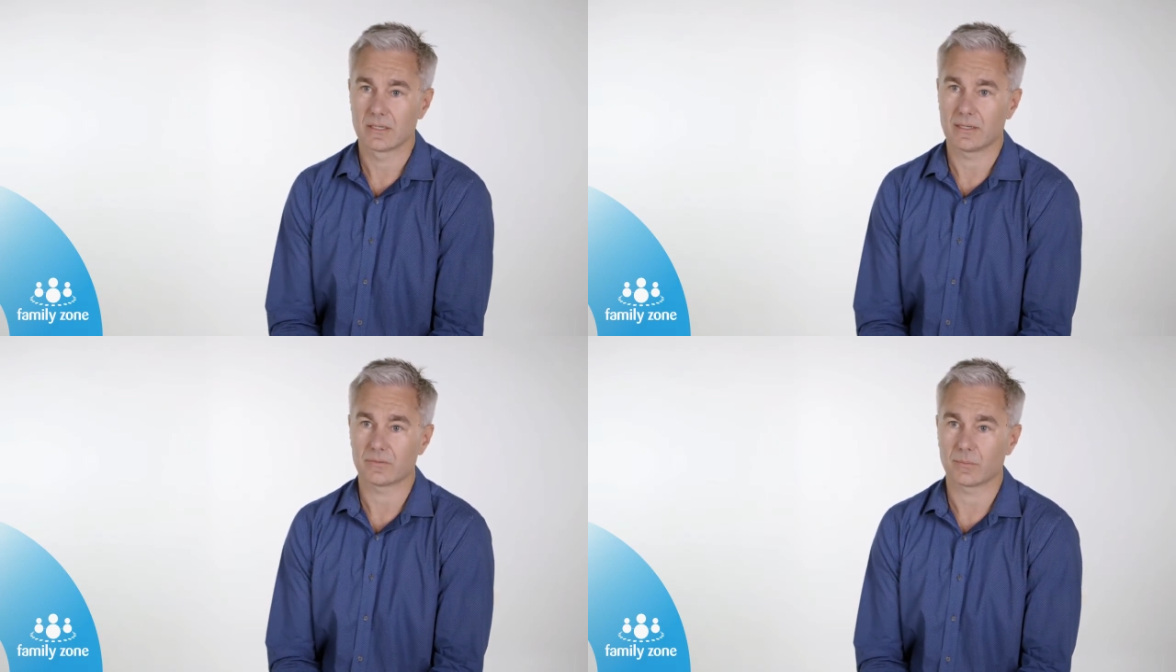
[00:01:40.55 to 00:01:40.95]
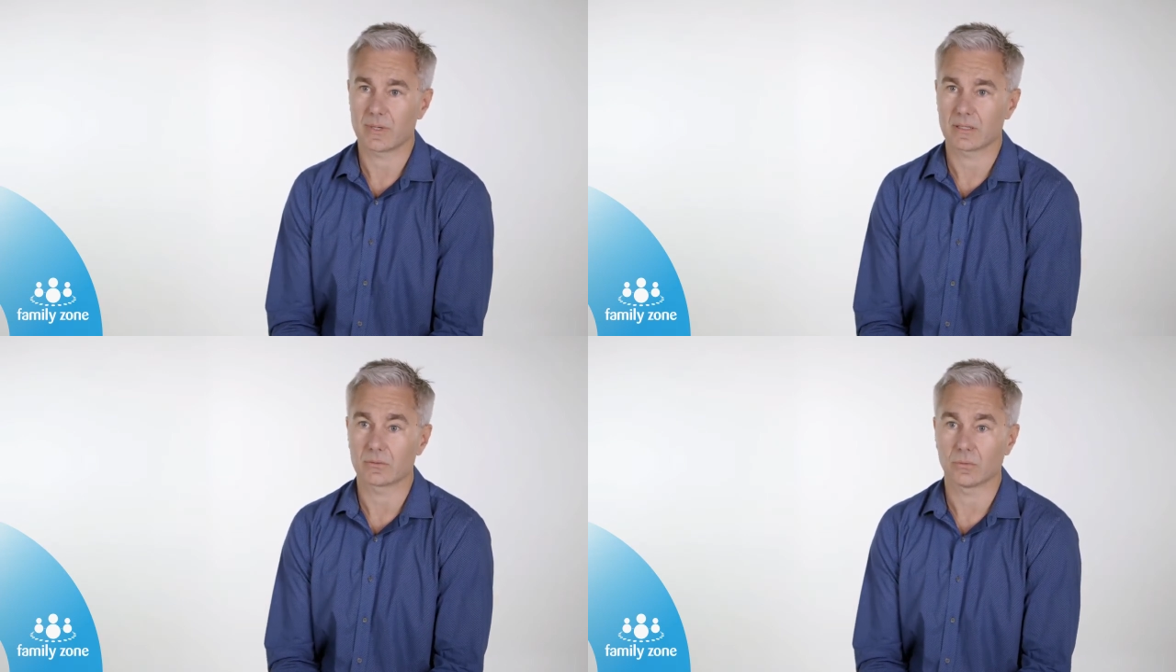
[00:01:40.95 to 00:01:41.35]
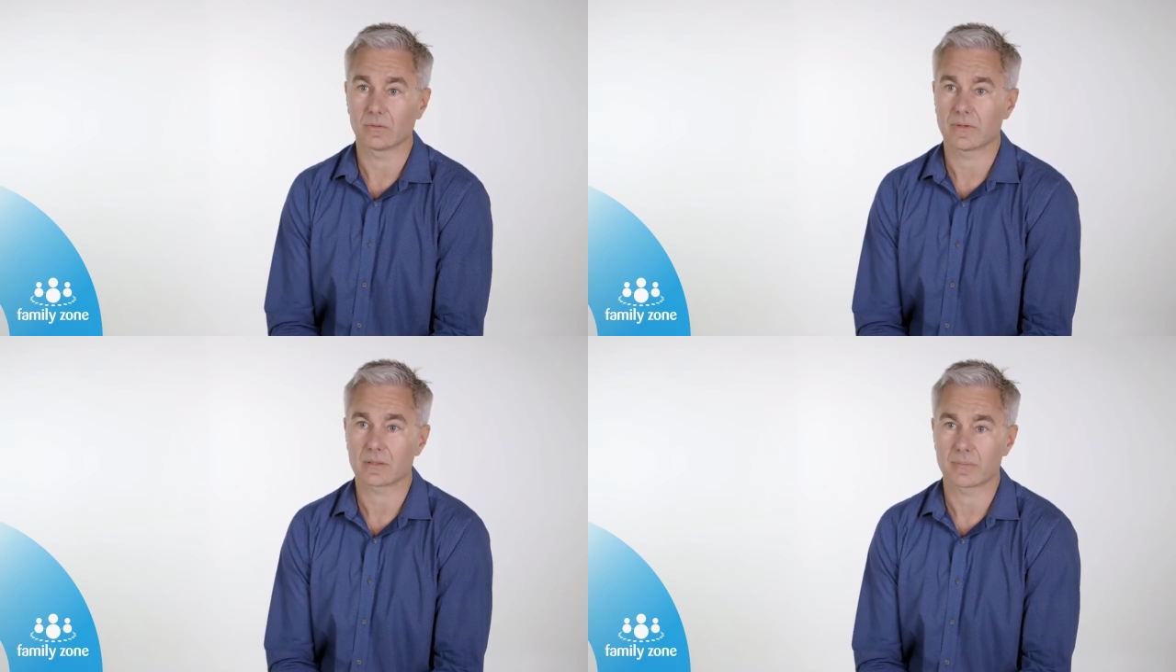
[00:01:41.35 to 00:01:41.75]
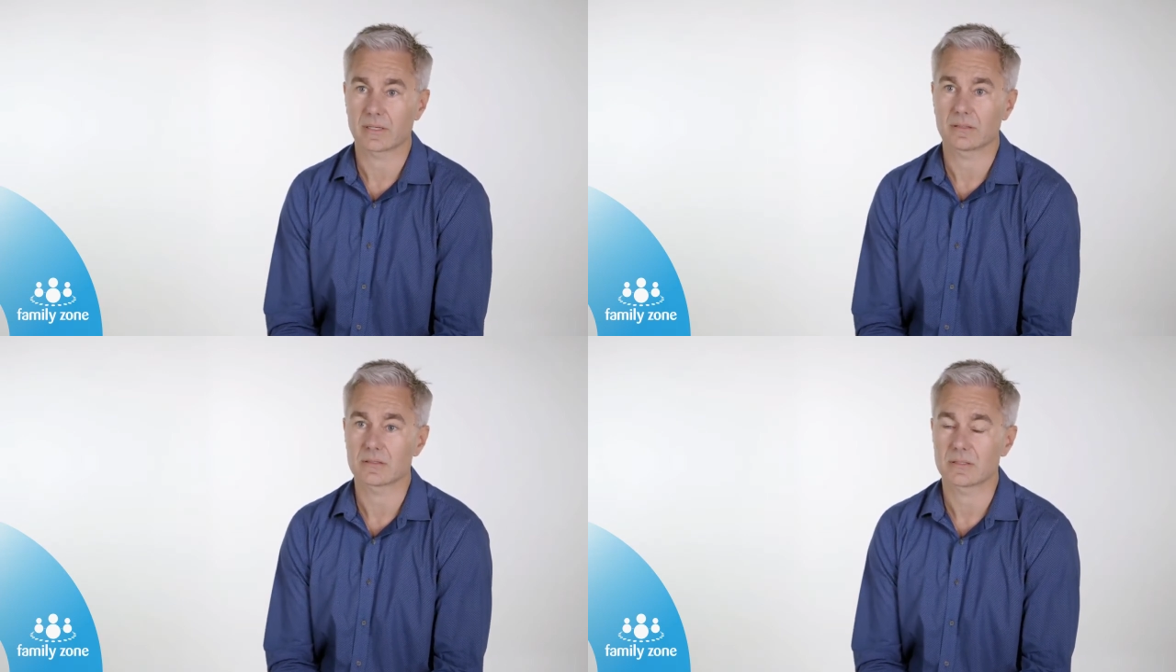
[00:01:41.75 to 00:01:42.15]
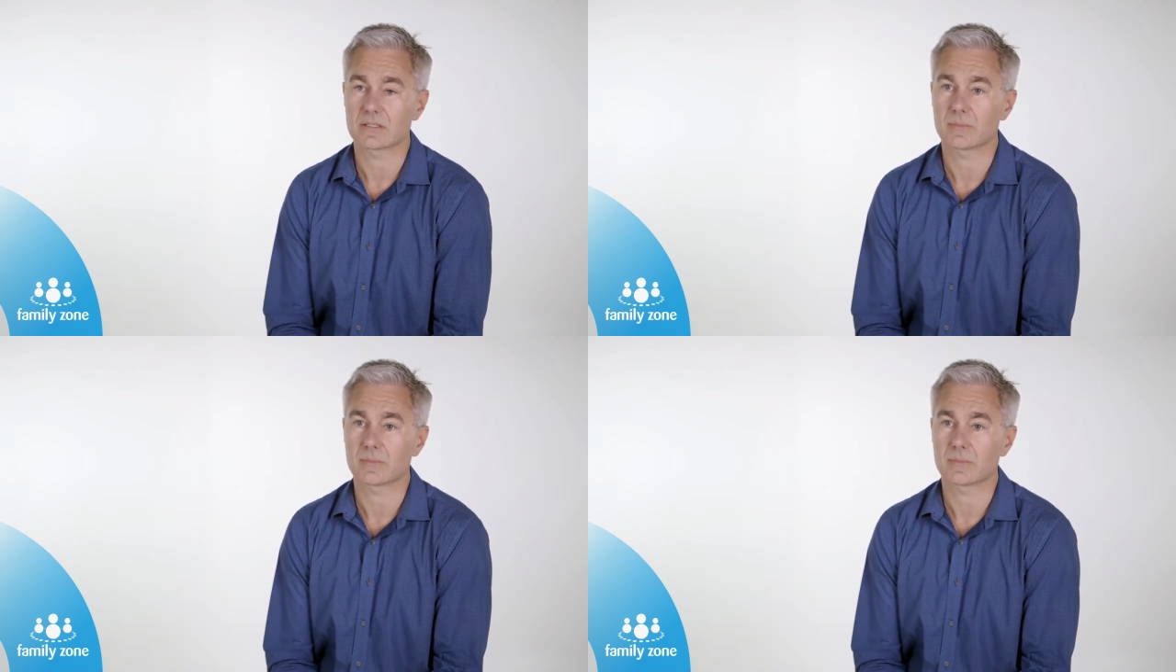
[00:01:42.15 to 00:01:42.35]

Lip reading: if not better than all of our competitors in this